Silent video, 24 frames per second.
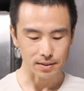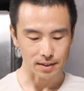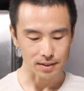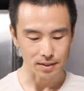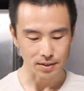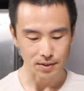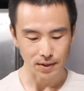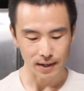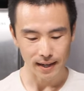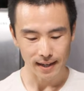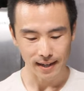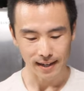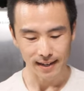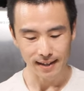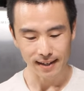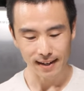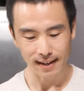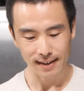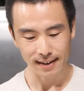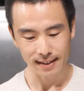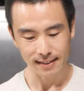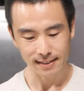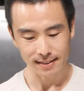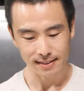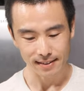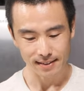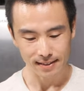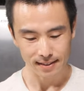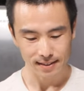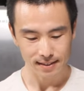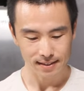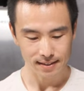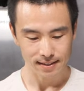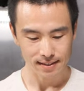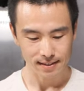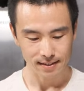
So let's go ahead and cut it.